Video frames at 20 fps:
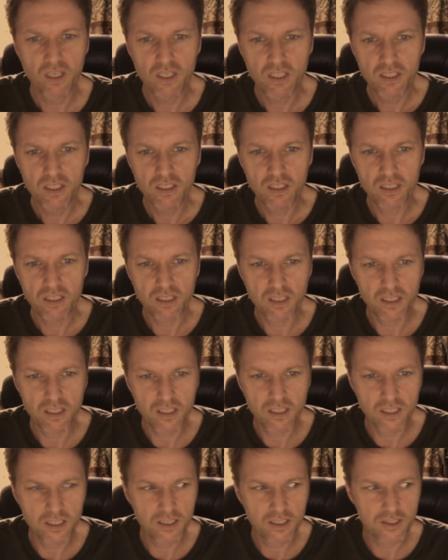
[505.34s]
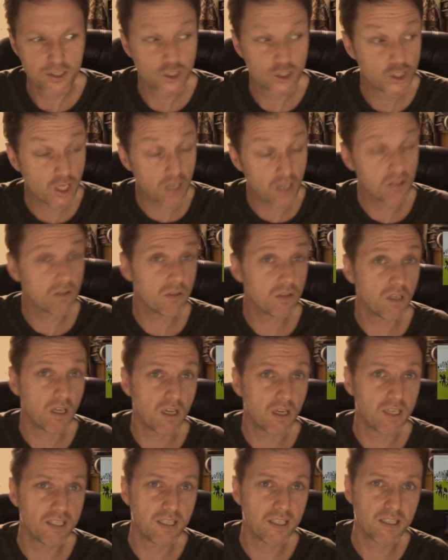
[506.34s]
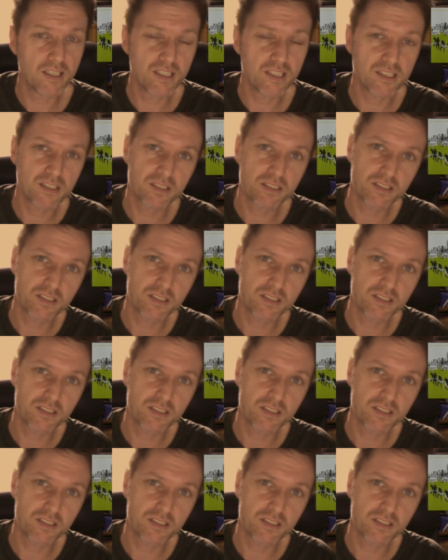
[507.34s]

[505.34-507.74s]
The Jungle Line, and there's